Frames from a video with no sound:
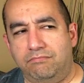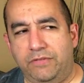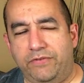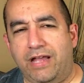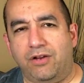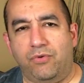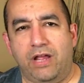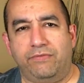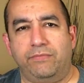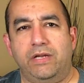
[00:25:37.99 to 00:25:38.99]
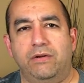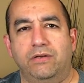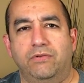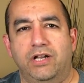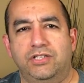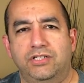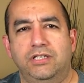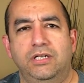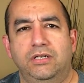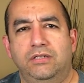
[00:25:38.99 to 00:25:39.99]
you've gotten away from hearing Rush
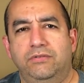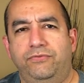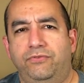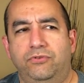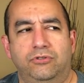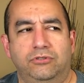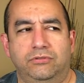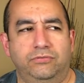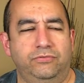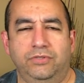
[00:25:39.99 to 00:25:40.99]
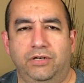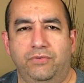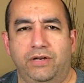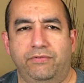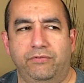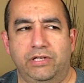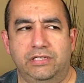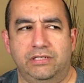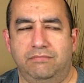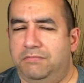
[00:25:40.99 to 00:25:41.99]
for, you know, whatever reason,